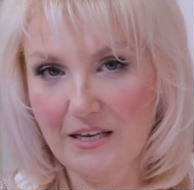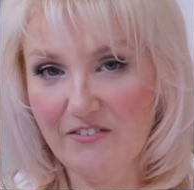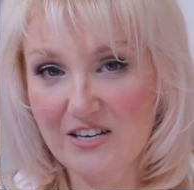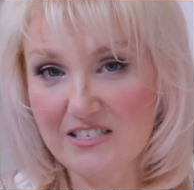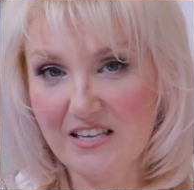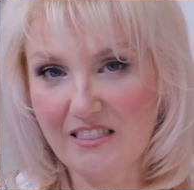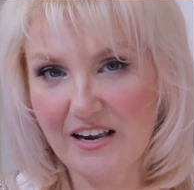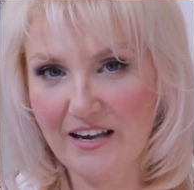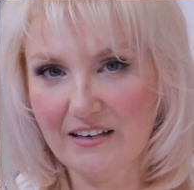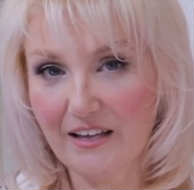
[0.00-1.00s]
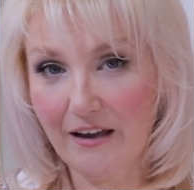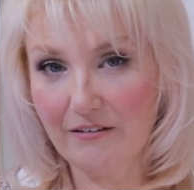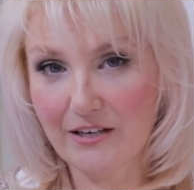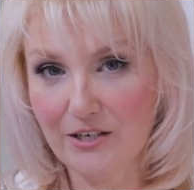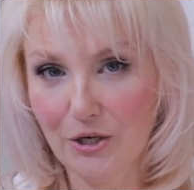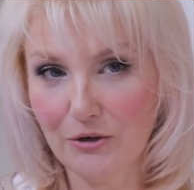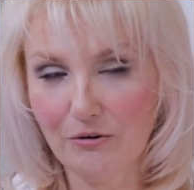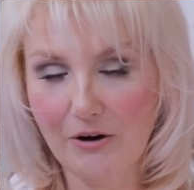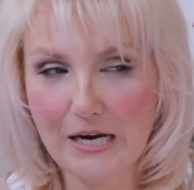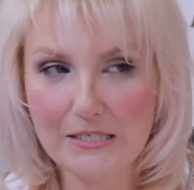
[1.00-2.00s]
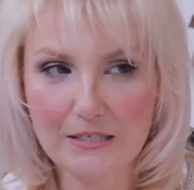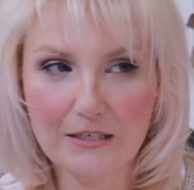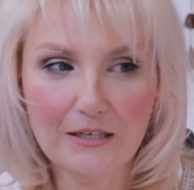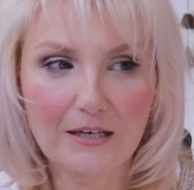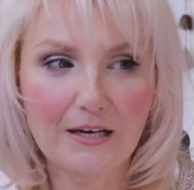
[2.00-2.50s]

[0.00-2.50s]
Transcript: If I said that out loud, he'd go crazy.